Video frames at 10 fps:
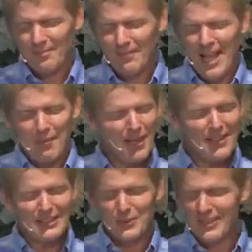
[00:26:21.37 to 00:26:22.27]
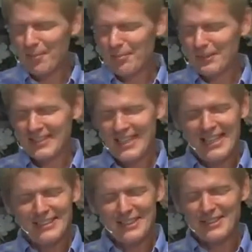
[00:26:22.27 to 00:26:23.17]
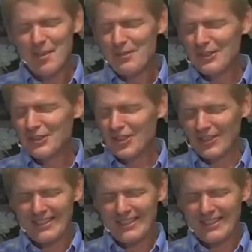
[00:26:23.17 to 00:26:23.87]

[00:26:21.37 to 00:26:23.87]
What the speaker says: Pray that you would help us to dump the junk,